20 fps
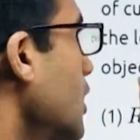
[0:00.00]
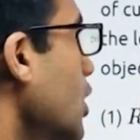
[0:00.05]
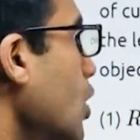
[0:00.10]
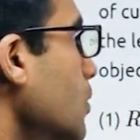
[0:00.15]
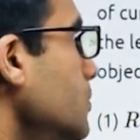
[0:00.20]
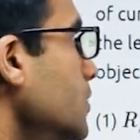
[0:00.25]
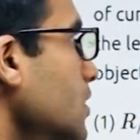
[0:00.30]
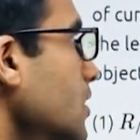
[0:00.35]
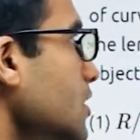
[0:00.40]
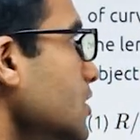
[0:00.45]
an
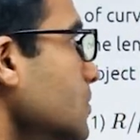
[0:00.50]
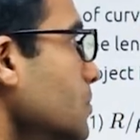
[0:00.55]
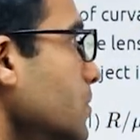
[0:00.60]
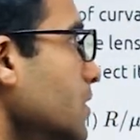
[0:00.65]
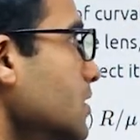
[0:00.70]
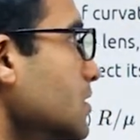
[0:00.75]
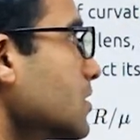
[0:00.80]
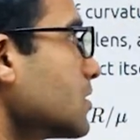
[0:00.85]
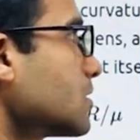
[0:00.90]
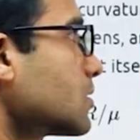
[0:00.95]
object is
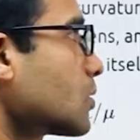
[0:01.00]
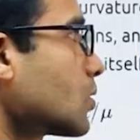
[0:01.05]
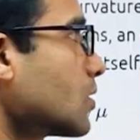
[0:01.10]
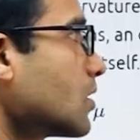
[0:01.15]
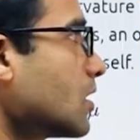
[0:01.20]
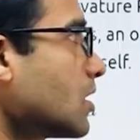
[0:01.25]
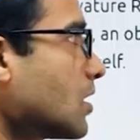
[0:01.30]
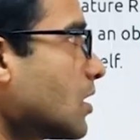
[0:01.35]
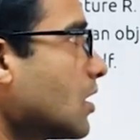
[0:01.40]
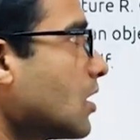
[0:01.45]
placed so
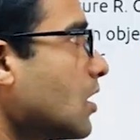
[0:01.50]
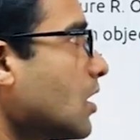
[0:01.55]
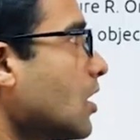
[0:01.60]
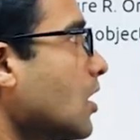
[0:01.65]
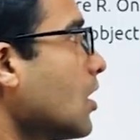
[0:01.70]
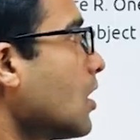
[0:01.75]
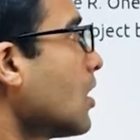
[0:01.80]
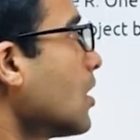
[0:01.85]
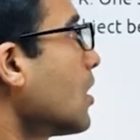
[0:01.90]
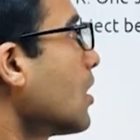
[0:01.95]
that
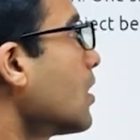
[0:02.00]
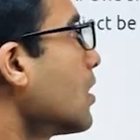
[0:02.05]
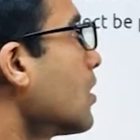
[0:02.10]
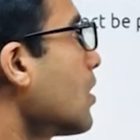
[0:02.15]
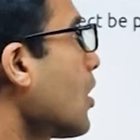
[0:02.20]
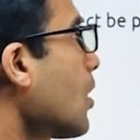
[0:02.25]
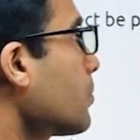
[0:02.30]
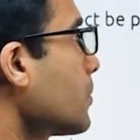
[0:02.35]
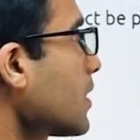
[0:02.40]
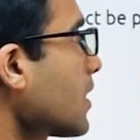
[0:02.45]

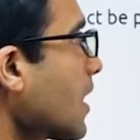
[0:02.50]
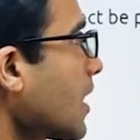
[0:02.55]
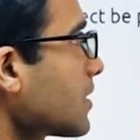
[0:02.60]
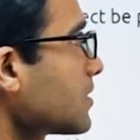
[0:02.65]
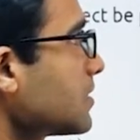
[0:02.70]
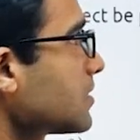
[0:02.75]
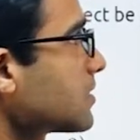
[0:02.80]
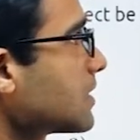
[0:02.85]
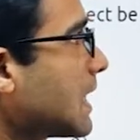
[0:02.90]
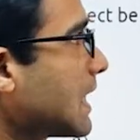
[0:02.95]
optic
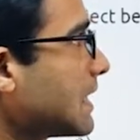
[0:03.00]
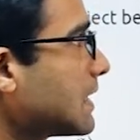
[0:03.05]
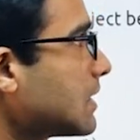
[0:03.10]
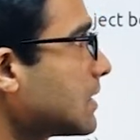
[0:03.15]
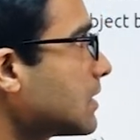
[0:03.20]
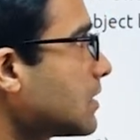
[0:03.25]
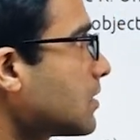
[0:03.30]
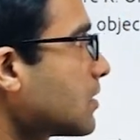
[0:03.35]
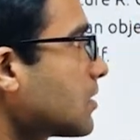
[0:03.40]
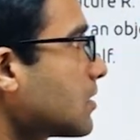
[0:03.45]
axis
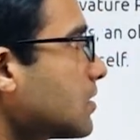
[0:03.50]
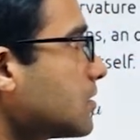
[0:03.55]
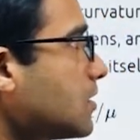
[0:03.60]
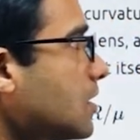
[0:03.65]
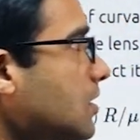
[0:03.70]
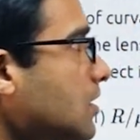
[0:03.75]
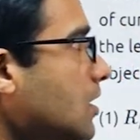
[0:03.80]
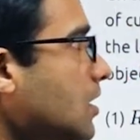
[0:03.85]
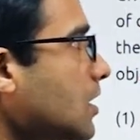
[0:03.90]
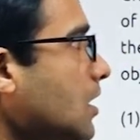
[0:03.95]

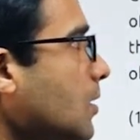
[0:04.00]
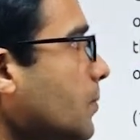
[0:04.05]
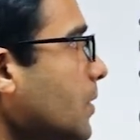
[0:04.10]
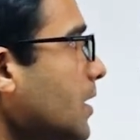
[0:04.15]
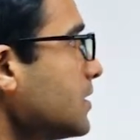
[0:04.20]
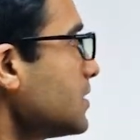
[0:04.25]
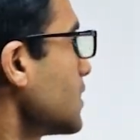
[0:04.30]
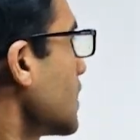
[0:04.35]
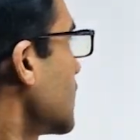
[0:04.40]
that the image